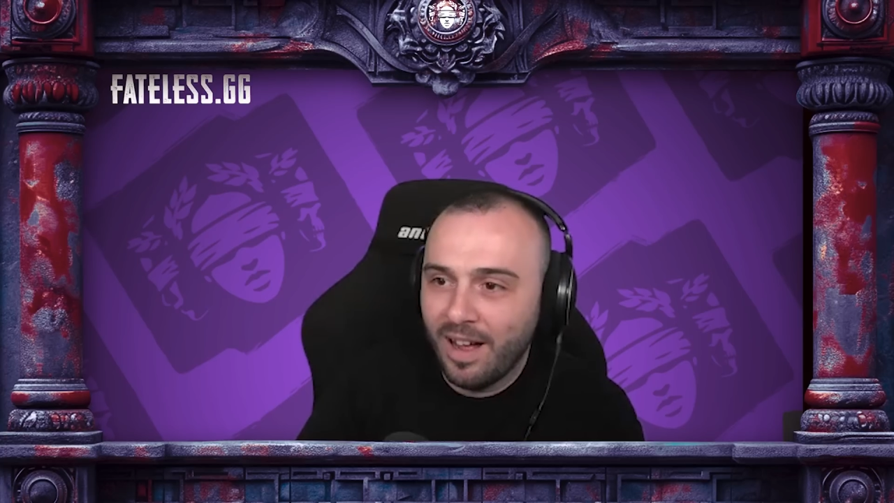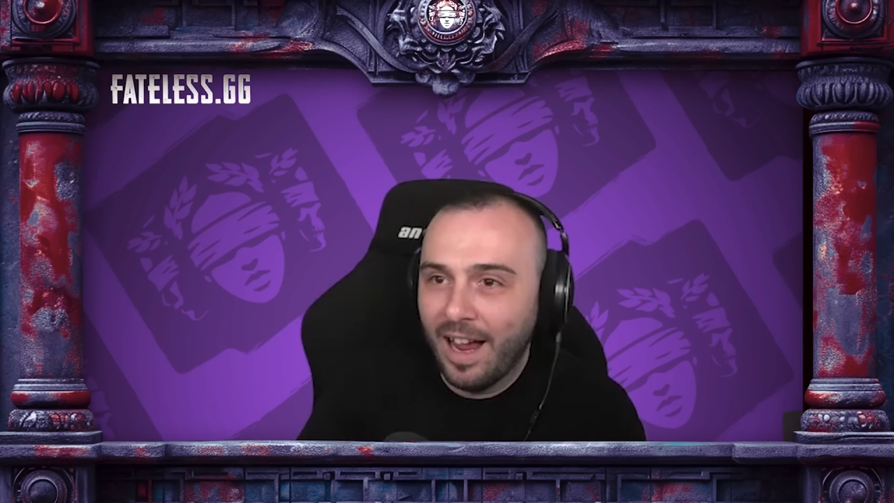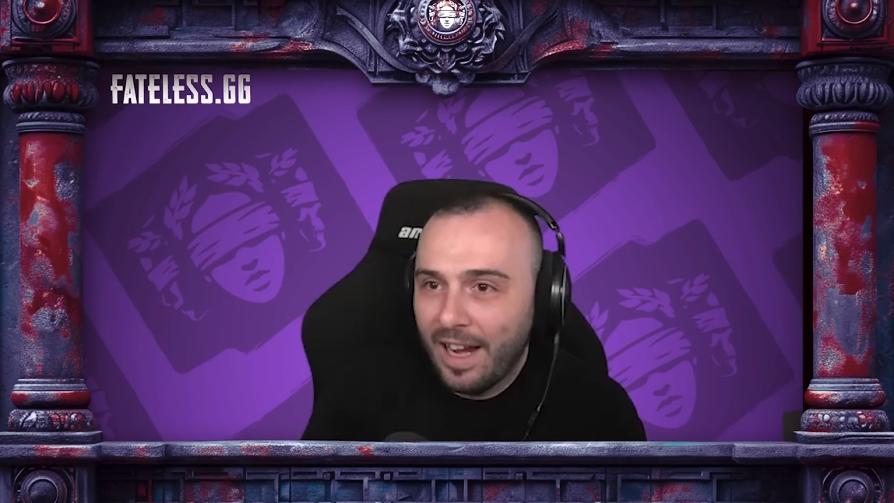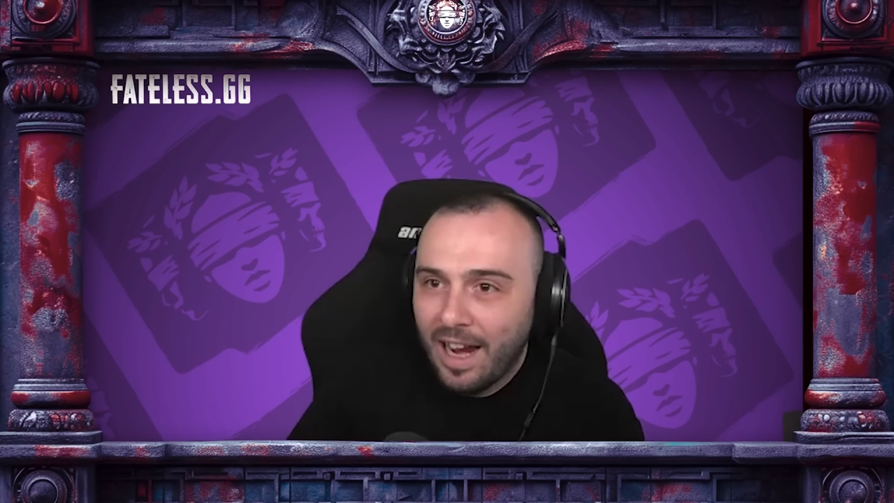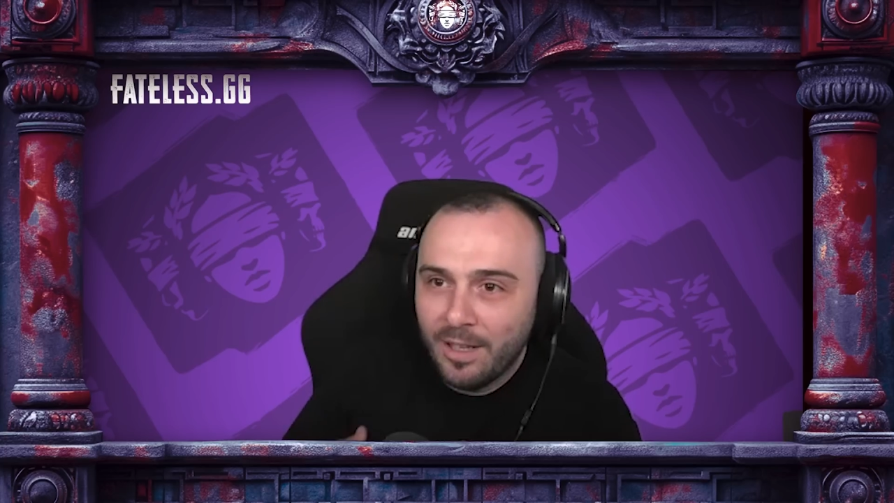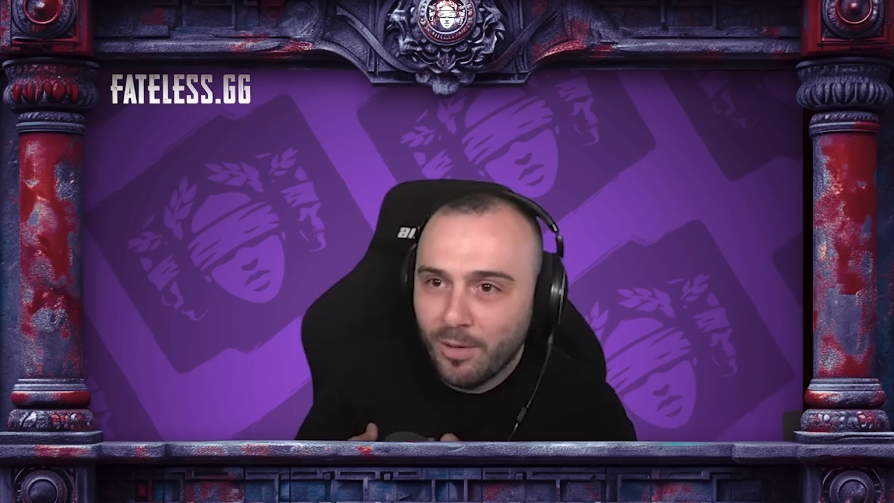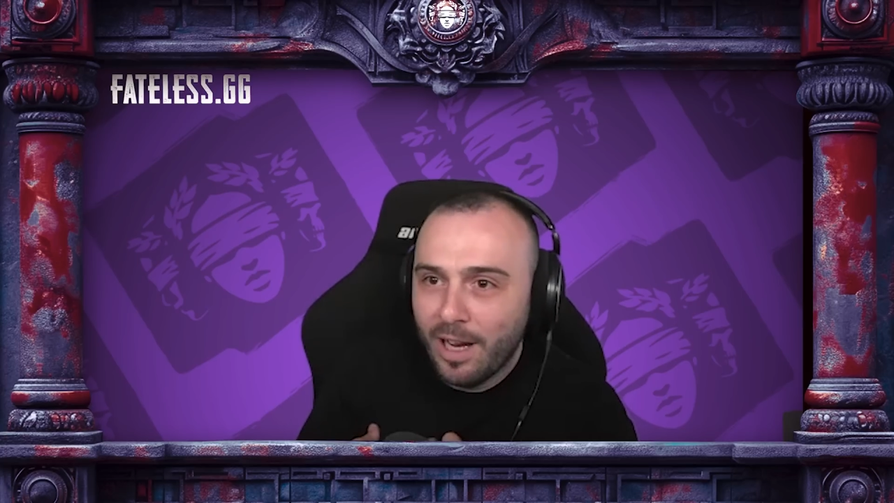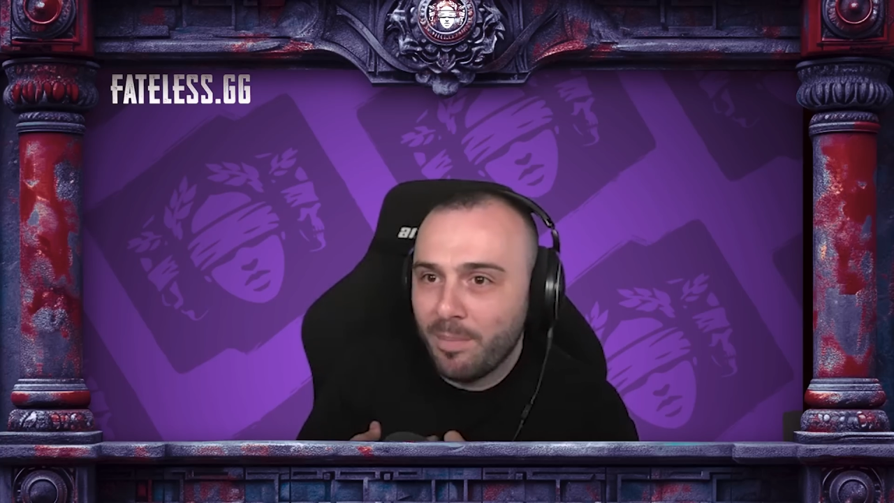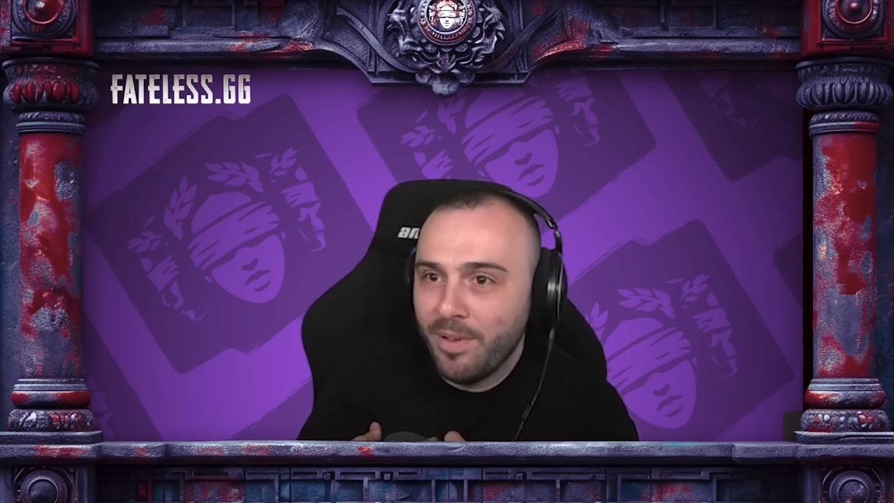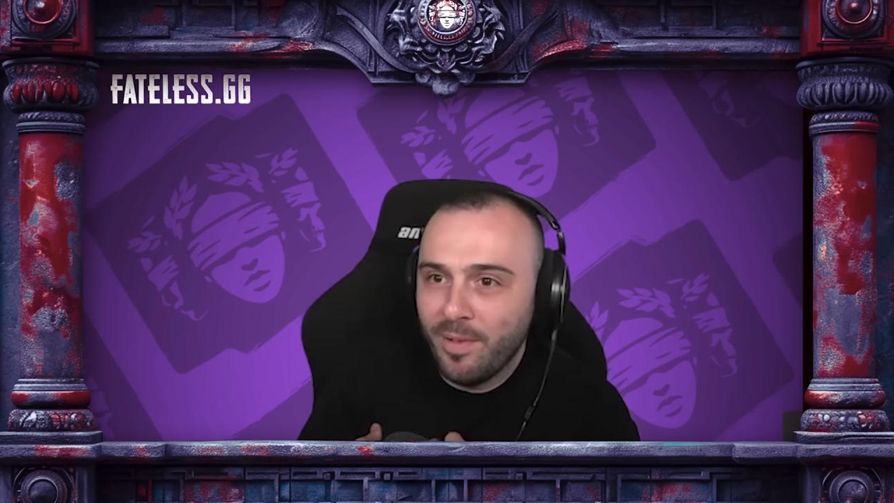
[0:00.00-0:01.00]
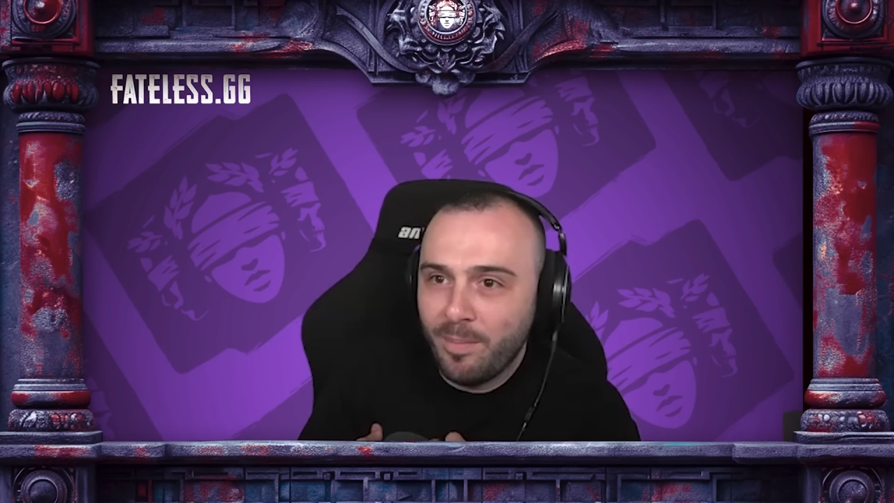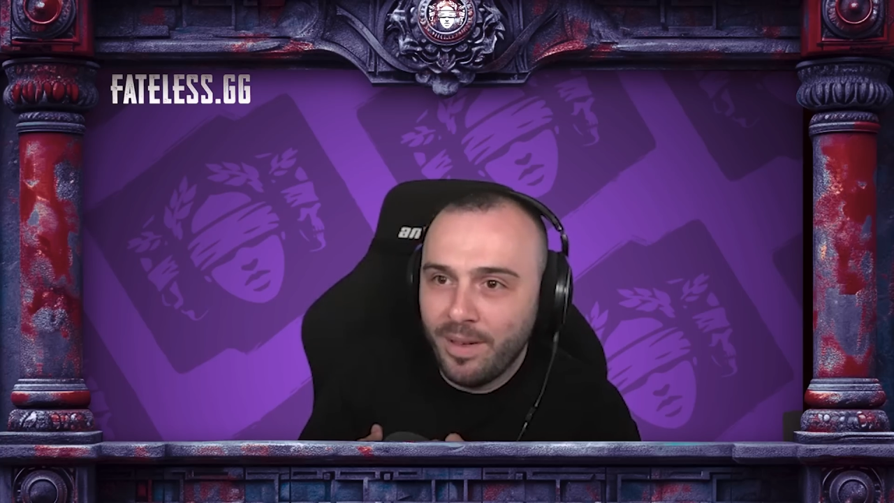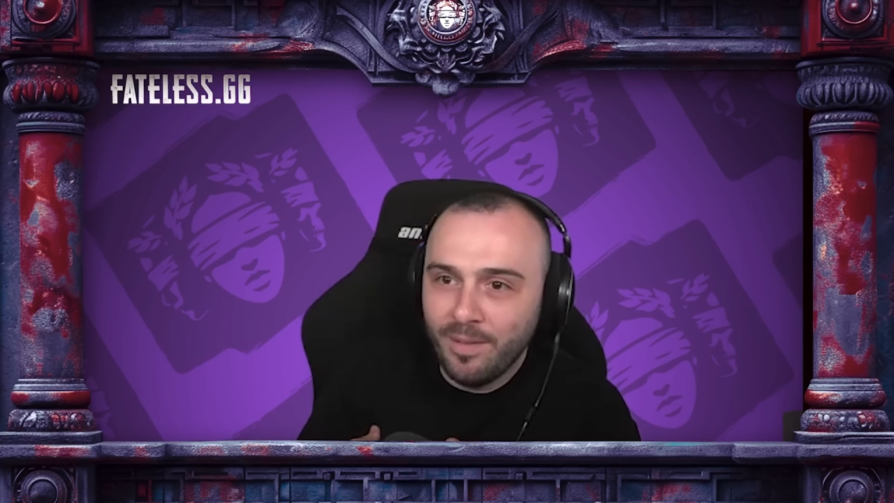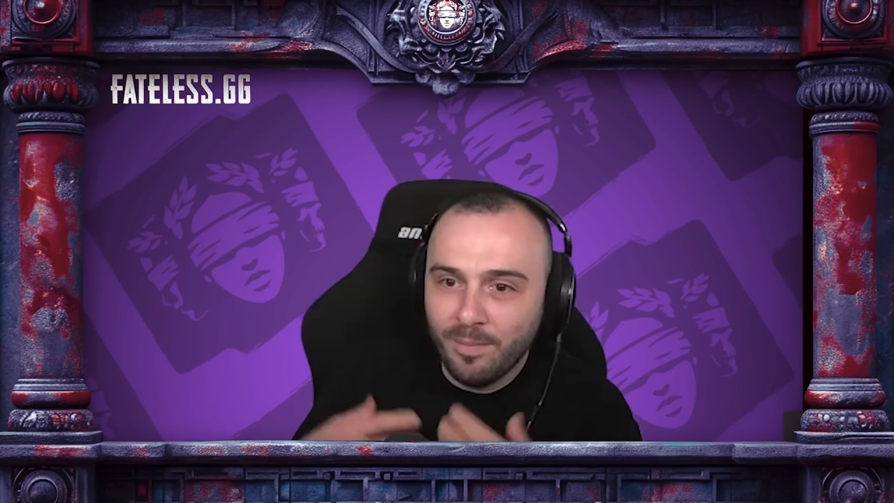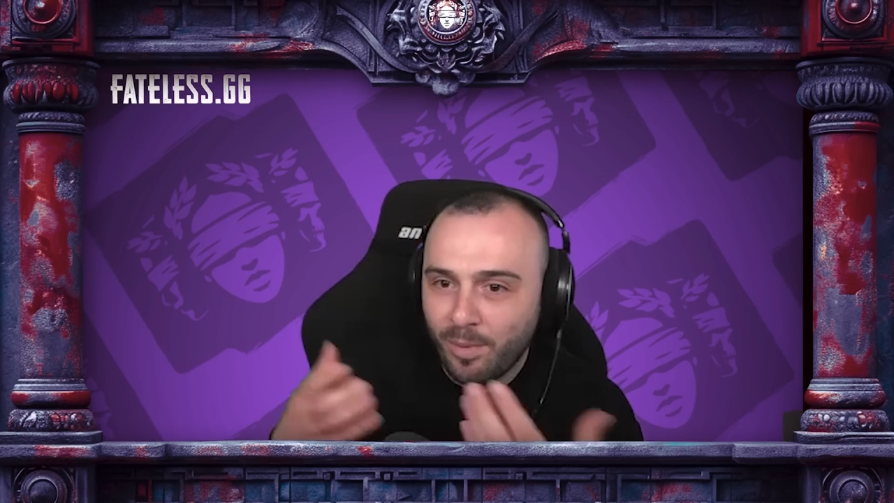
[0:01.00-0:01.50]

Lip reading: I do like PvP.